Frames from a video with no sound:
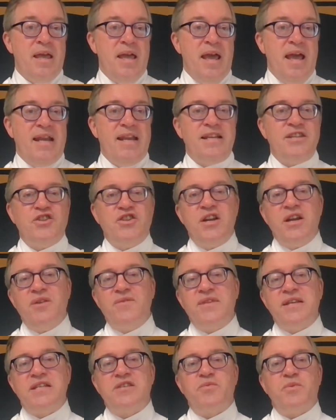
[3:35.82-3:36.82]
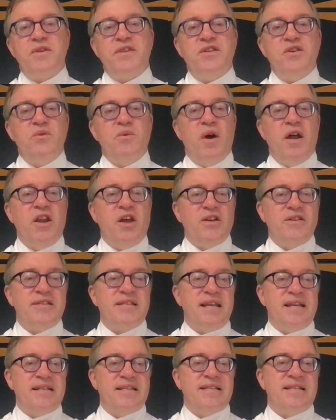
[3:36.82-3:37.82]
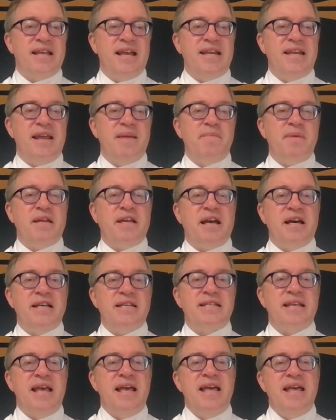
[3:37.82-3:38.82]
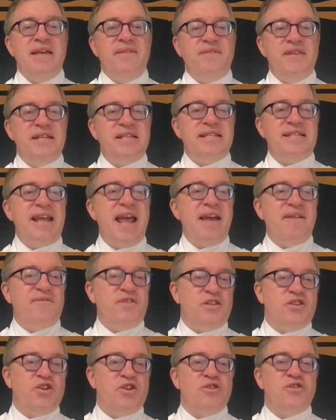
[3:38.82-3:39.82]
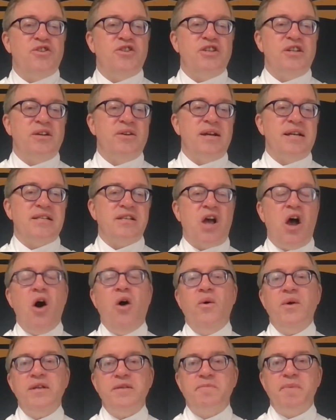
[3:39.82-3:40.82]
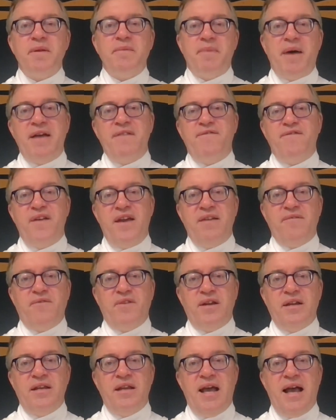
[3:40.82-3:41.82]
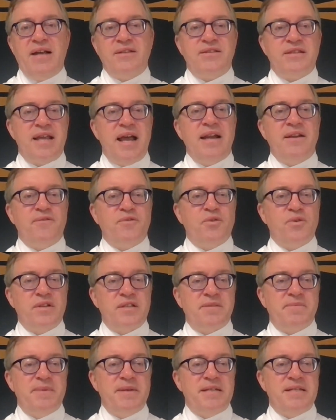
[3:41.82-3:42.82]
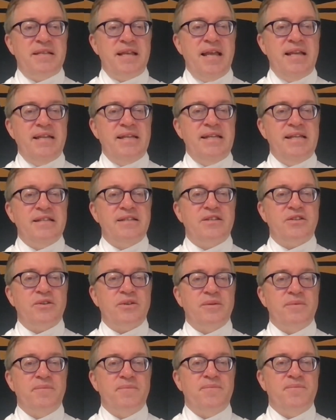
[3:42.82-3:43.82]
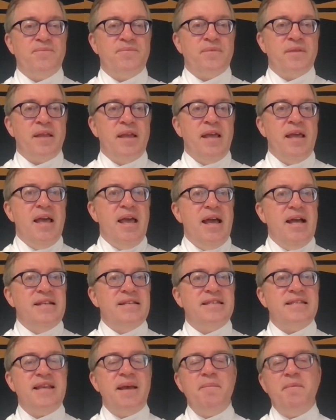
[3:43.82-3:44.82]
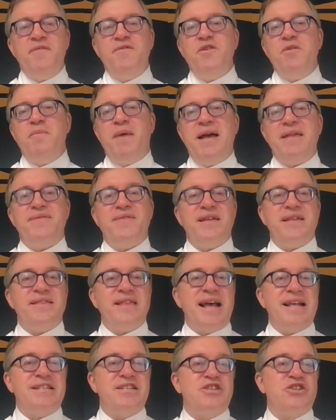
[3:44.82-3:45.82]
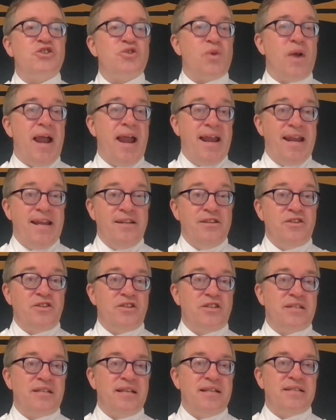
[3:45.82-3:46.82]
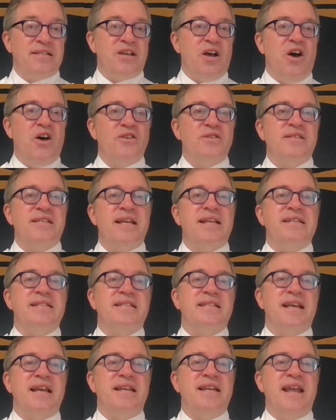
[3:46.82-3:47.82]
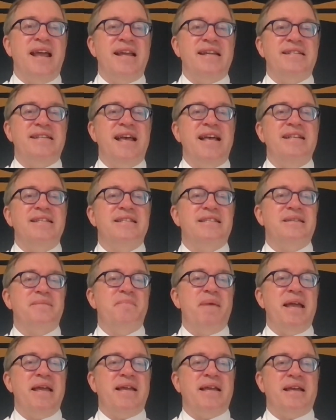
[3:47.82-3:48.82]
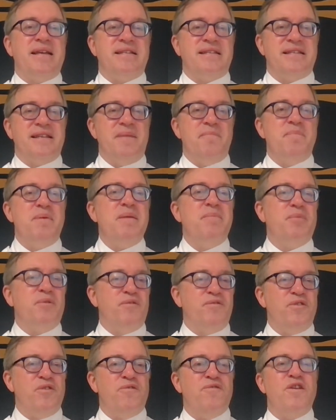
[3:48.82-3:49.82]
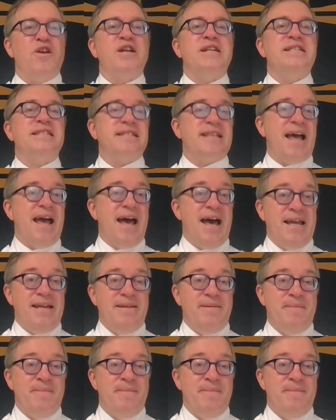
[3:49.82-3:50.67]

And I share this with you on All Saints Sunday because this day of the church year has always been my favorite outside of Christmas and Easter. And some of you might think that's strange, since All Saints Sunday tends to make some people feel very sad.